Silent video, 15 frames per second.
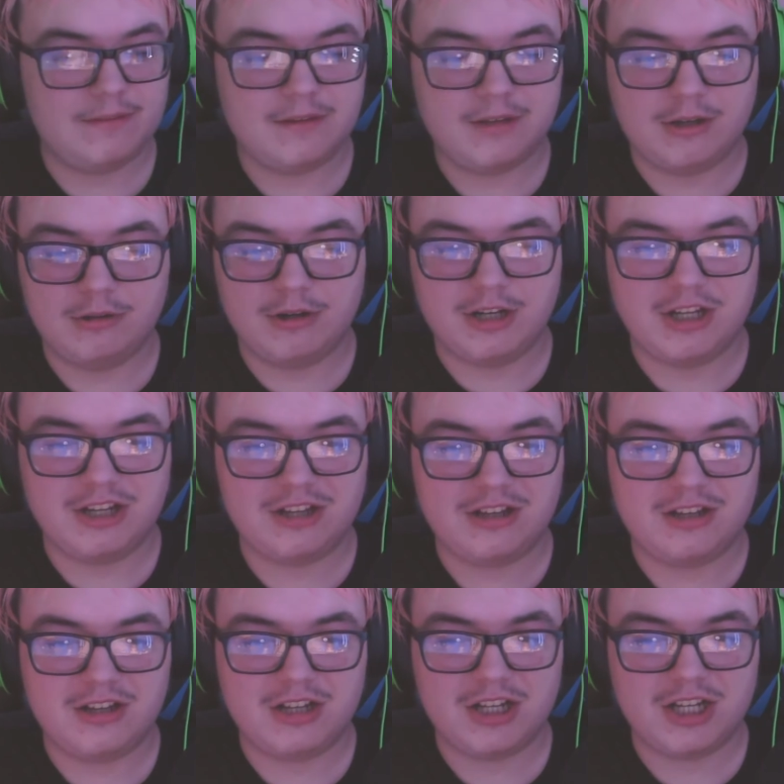What? Oh,
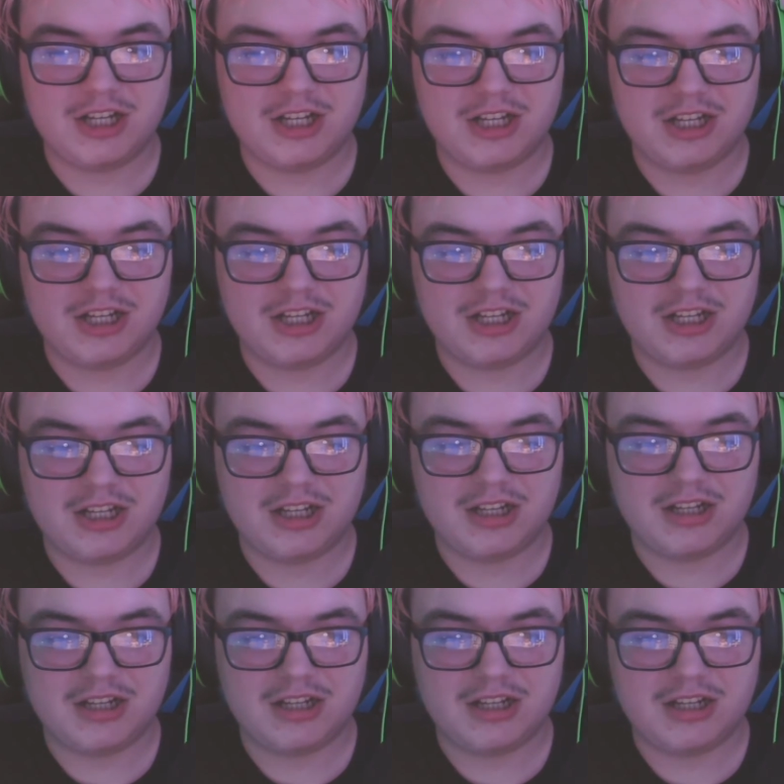hell
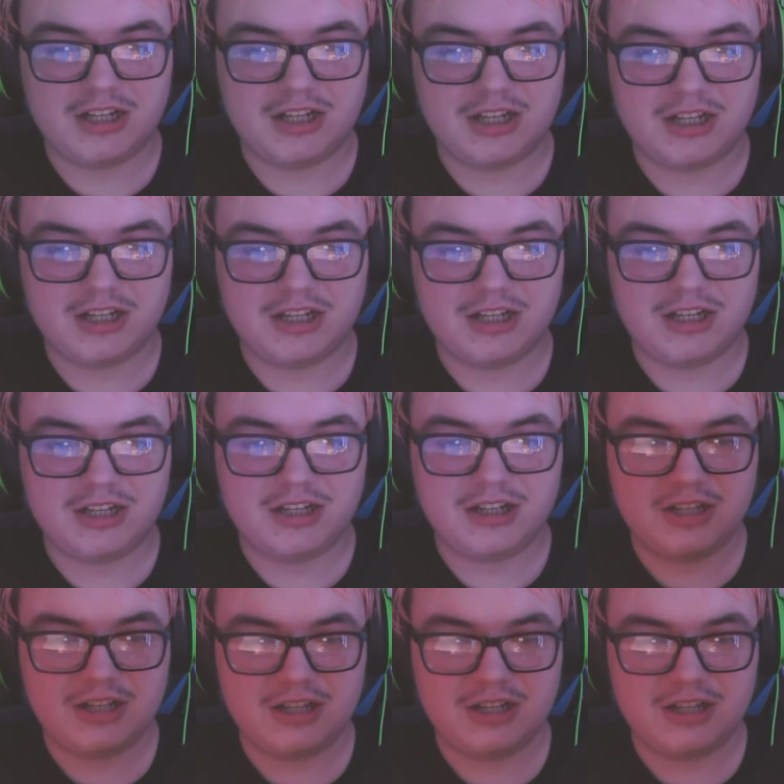no.